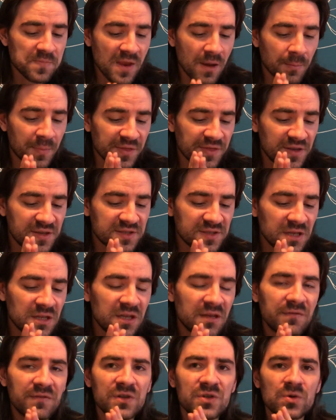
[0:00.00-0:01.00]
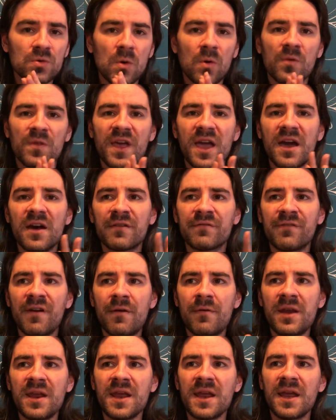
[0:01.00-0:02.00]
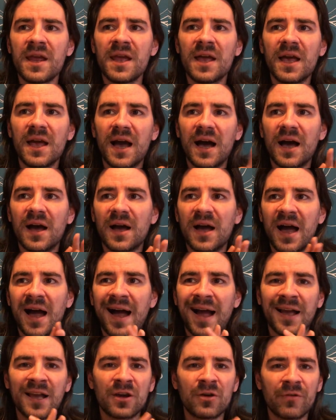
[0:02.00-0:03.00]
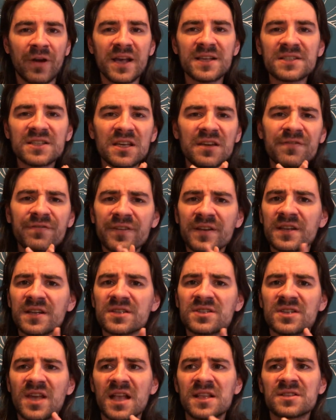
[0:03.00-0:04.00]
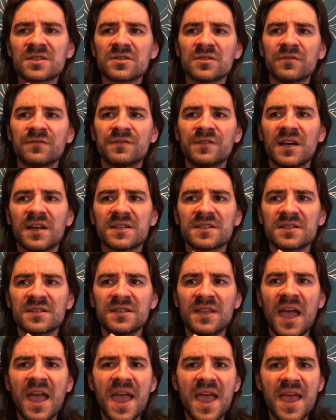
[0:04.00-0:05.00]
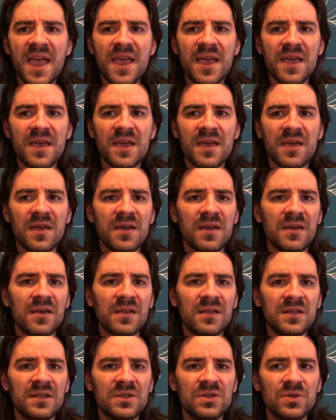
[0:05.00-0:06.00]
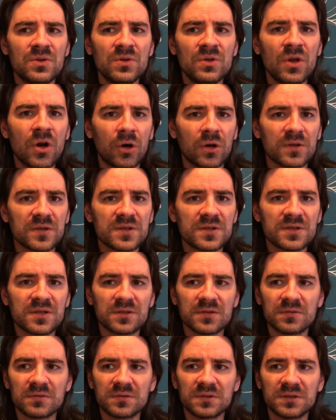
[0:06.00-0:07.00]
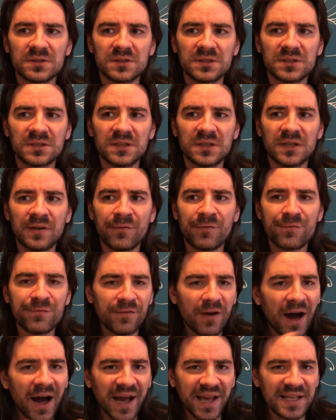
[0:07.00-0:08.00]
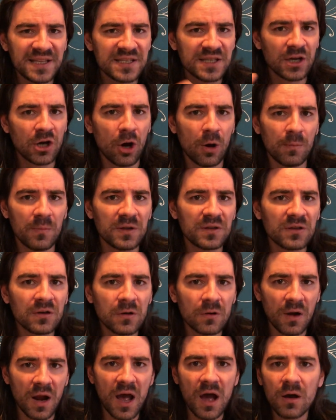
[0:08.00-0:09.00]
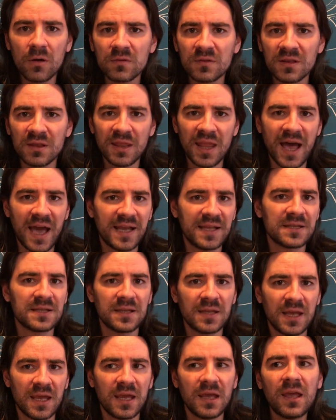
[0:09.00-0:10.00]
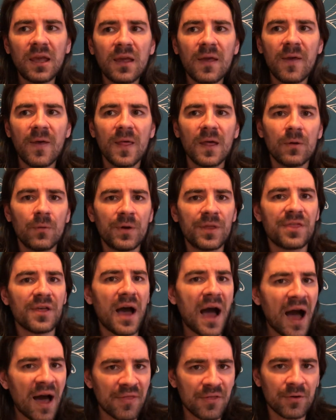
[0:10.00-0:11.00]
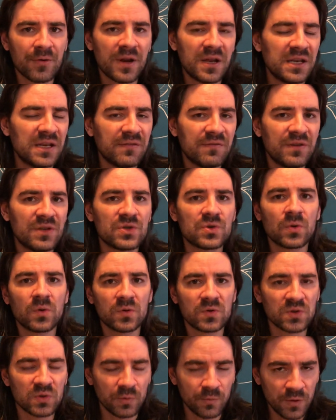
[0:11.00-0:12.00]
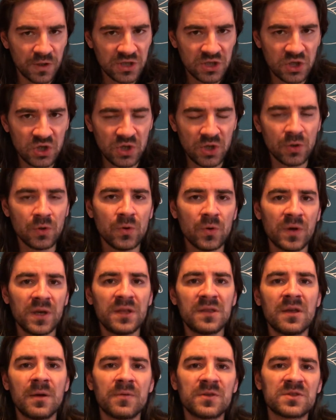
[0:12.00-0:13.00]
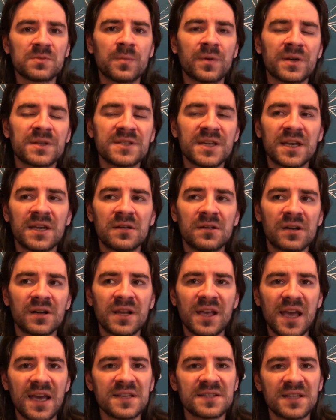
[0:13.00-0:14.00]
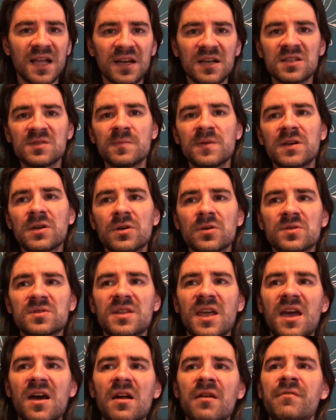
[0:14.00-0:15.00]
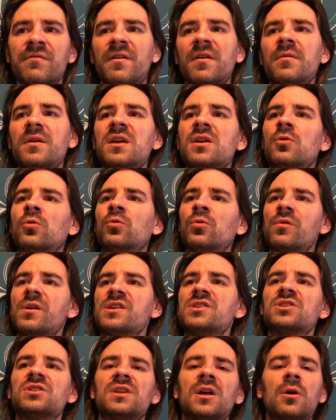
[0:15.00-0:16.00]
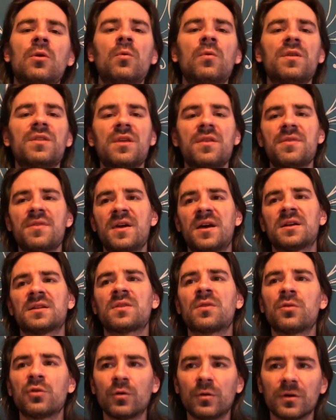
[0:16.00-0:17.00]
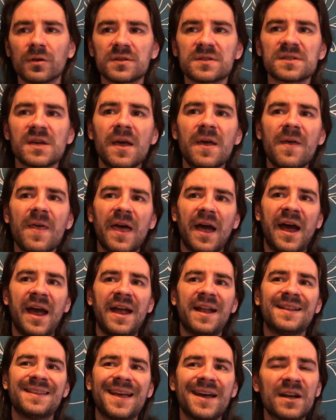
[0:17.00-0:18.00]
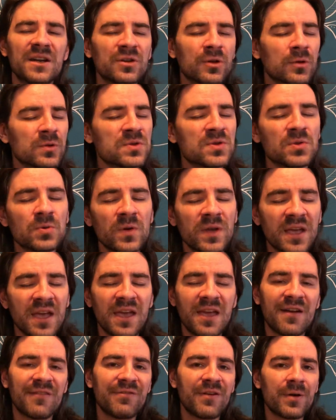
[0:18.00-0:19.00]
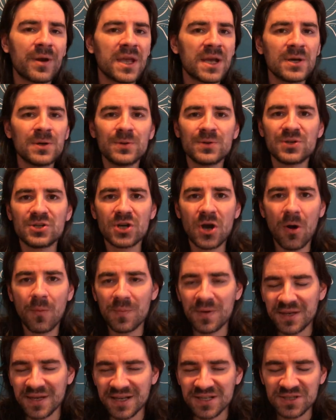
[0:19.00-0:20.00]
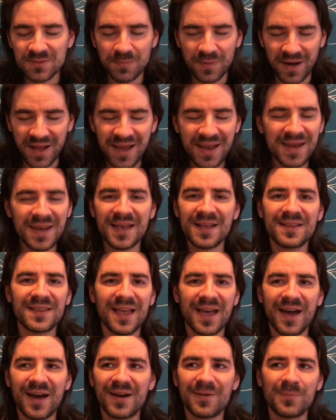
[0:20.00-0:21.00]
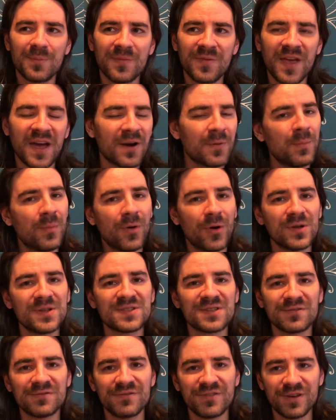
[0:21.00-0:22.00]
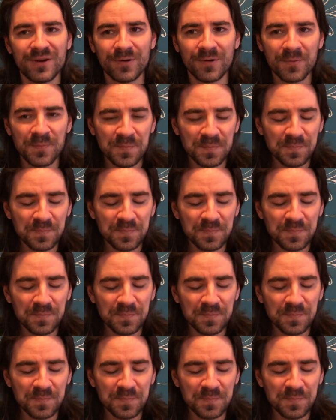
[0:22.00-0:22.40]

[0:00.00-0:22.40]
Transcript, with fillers: but this individual they are very aggressive in the sense of that they do not find common ground lightly with other individuals, which you in this particular case. That is because they are very original within their thought and they're not doing a, a, very good job in explaining their, their points of view.